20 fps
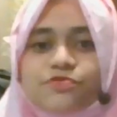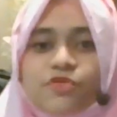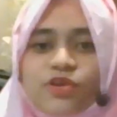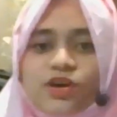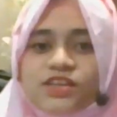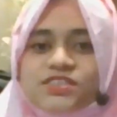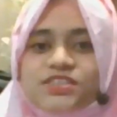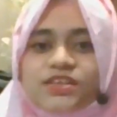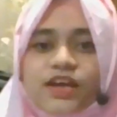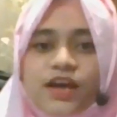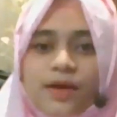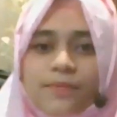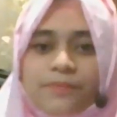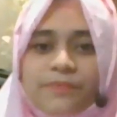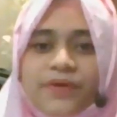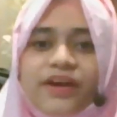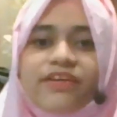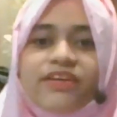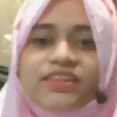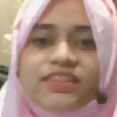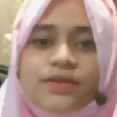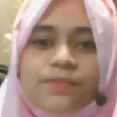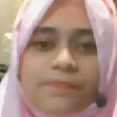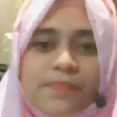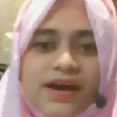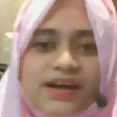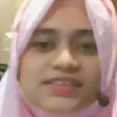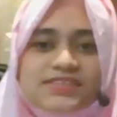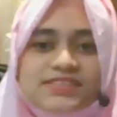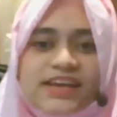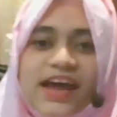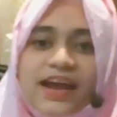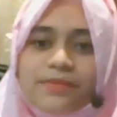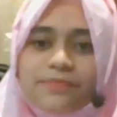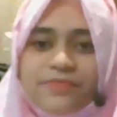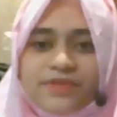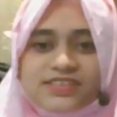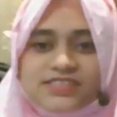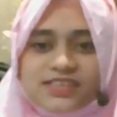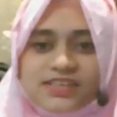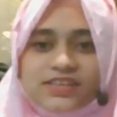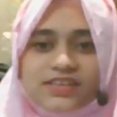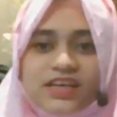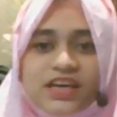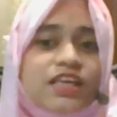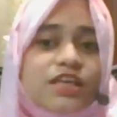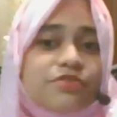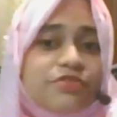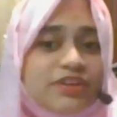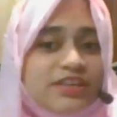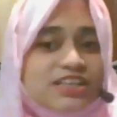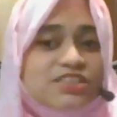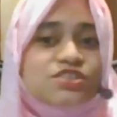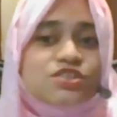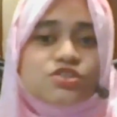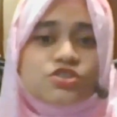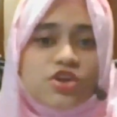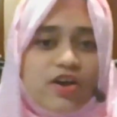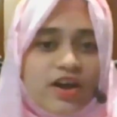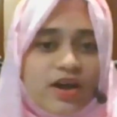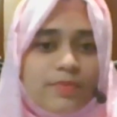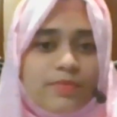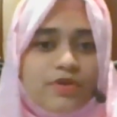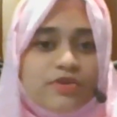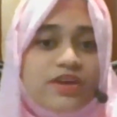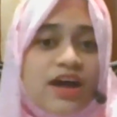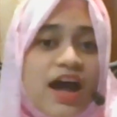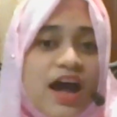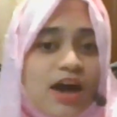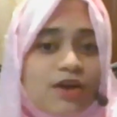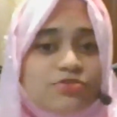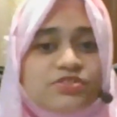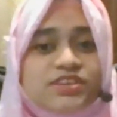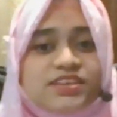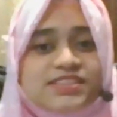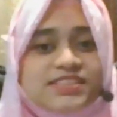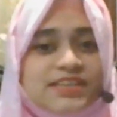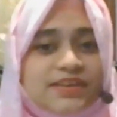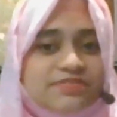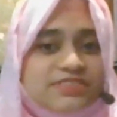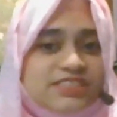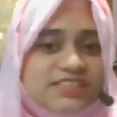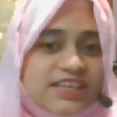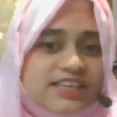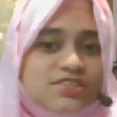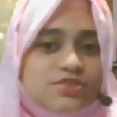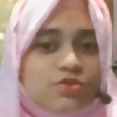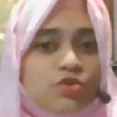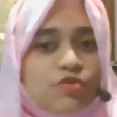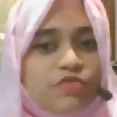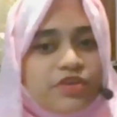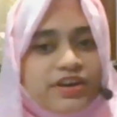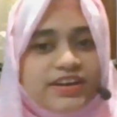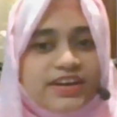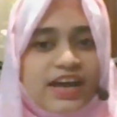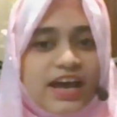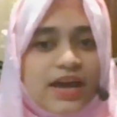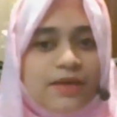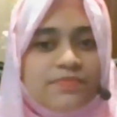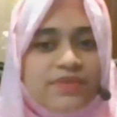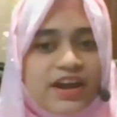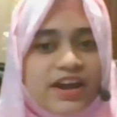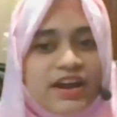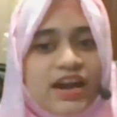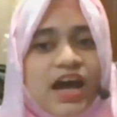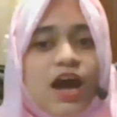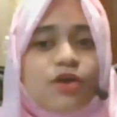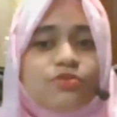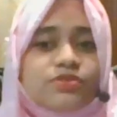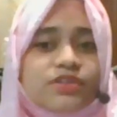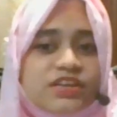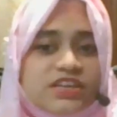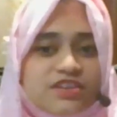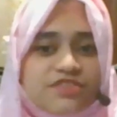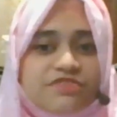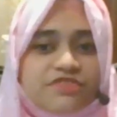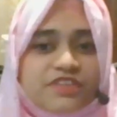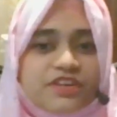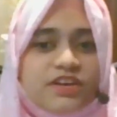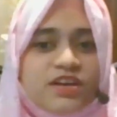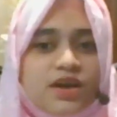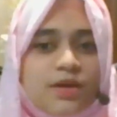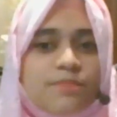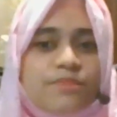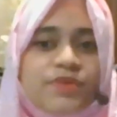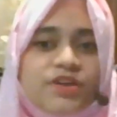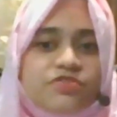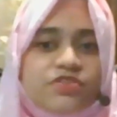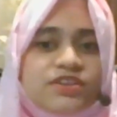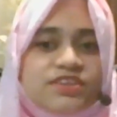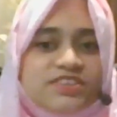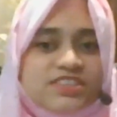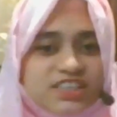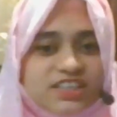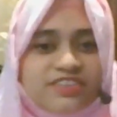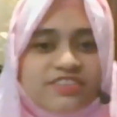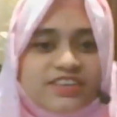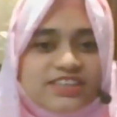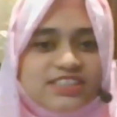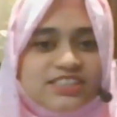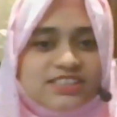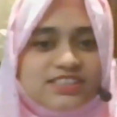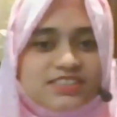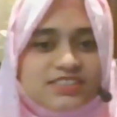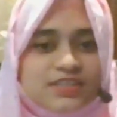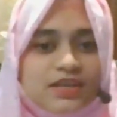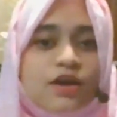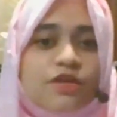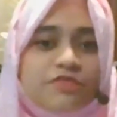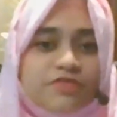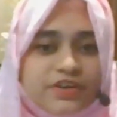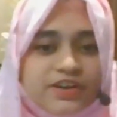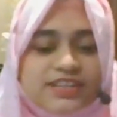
focus on comparing the past and present. You will need to talk about how things have changed over time and how they differ between generations. For